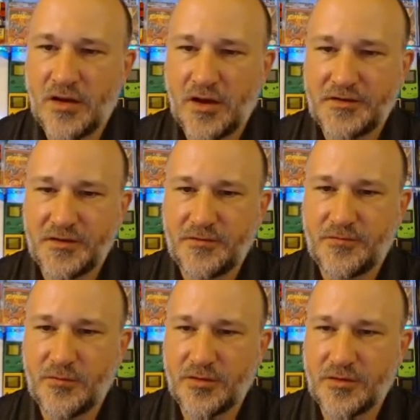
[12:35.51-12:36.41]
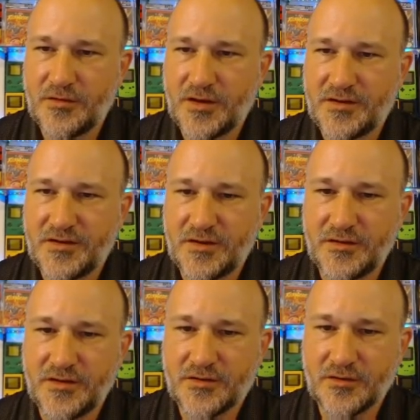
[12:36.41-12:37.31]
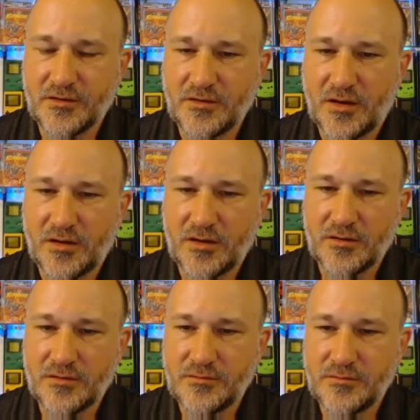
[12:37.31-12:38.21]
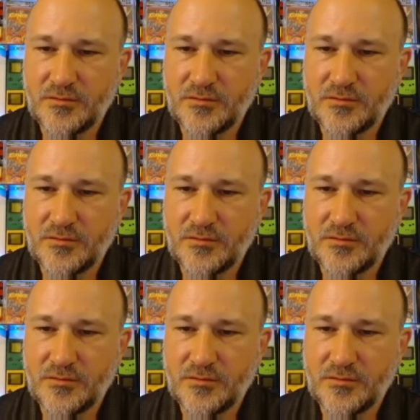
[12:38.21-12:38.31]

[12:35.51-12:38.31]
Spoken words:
I also have 4 that are not sent. These are